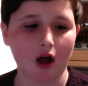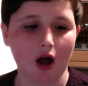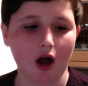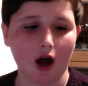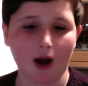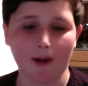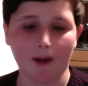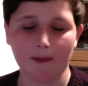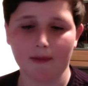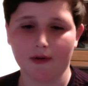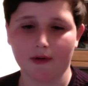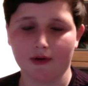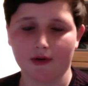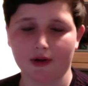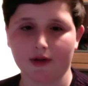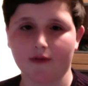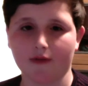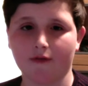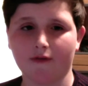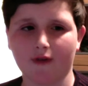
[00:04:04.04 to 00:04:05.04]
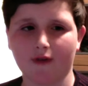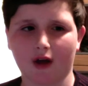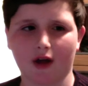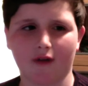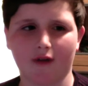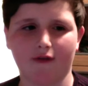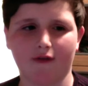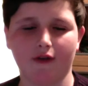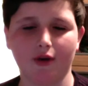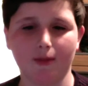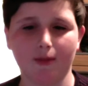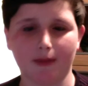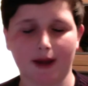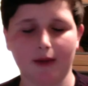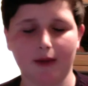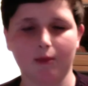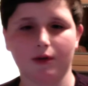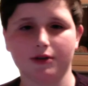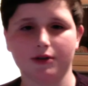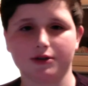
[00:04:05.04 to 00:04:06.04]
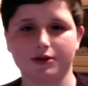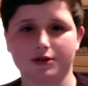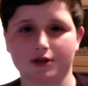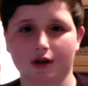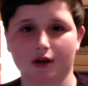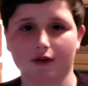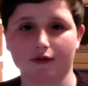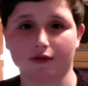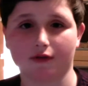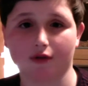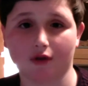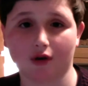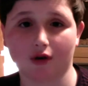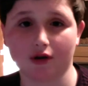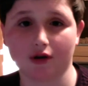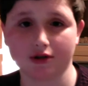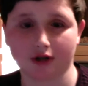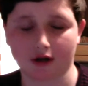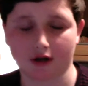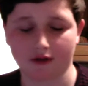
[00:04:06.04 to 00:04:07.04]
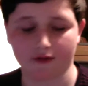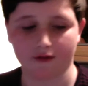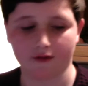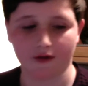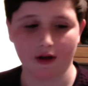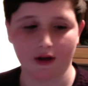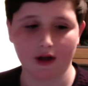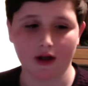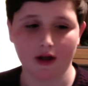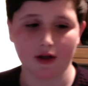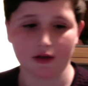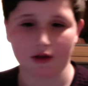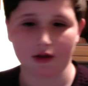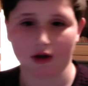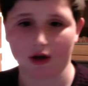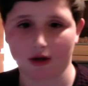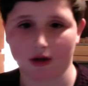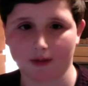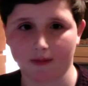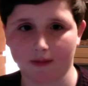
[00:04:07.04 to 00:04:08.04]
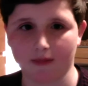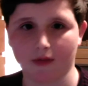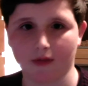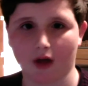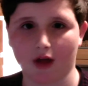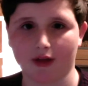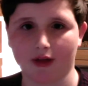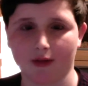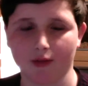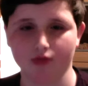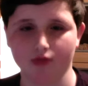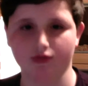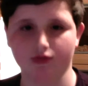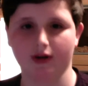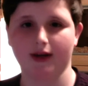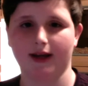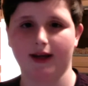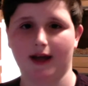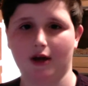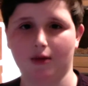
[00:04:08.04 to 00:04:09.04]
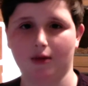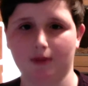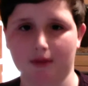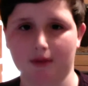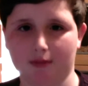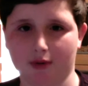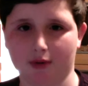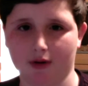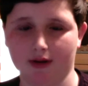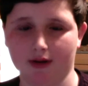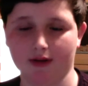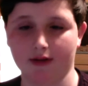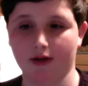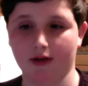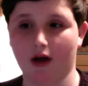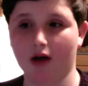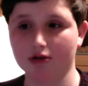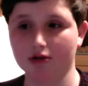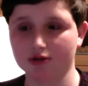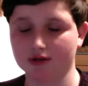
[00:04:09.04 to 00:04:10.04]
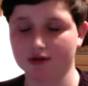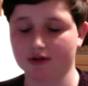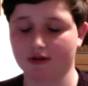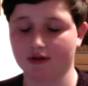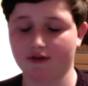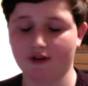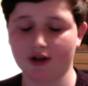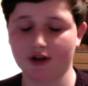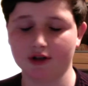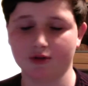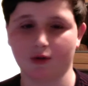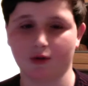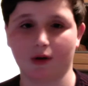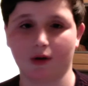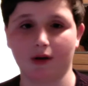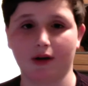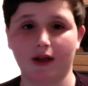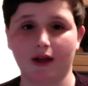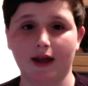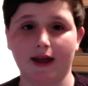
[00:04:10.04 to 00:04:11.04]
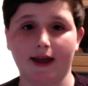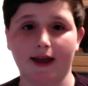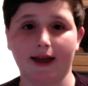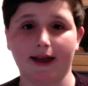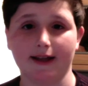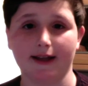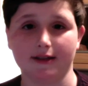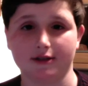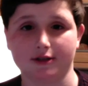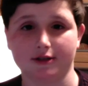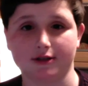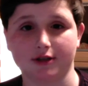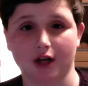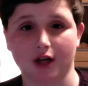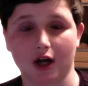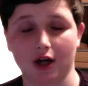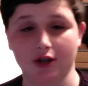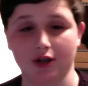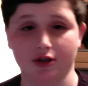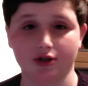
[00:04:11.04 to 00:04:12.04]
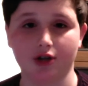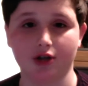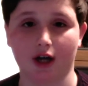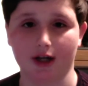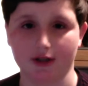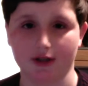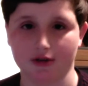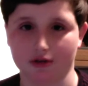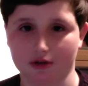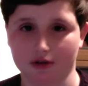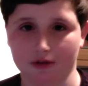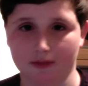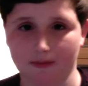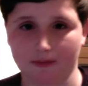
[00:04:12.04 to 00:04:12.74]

Um, there are a few main ones that I've thought of that I think would really help people, and I'll just the first one is uh, your title.